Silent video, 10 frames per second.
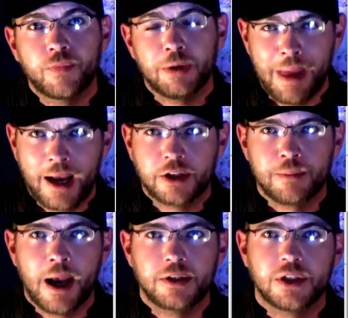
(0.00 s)
It
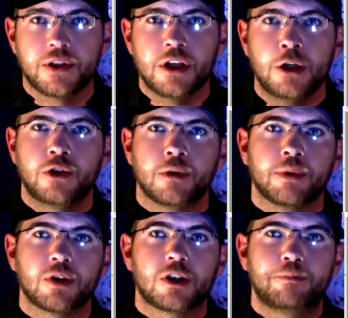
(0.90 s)
maximizes the
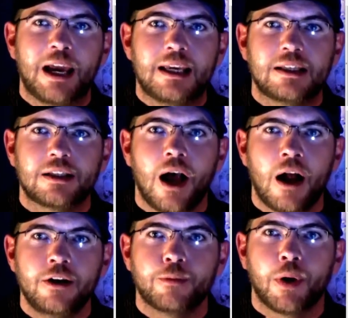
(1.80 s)
usable space
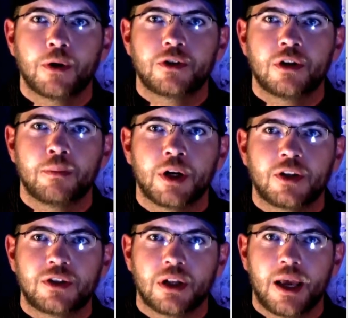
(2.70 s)
on your poster, but it
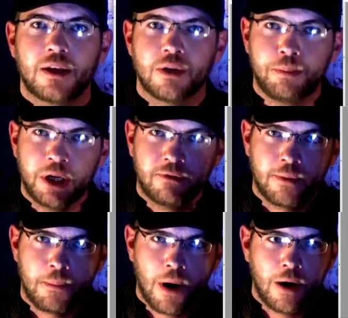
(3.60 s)
still has a bit of a
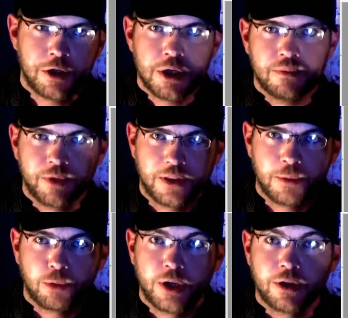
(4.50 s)
margin that the
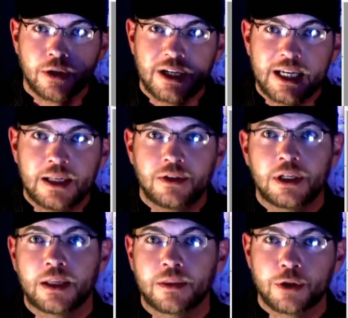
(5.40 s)
printer needs to
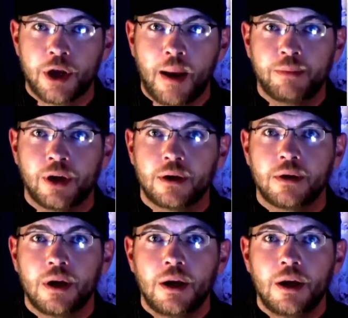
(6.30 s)
get their job done.